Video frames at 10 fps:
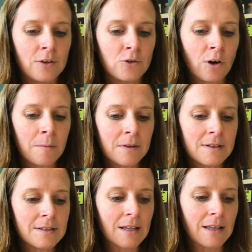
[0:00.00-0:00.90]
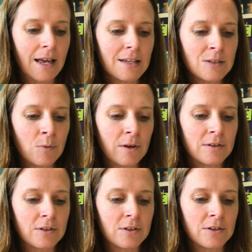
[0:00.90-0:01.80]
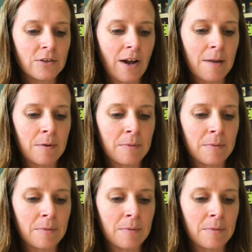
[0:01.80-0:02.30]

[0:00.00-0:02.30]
Normal is the last word to describe a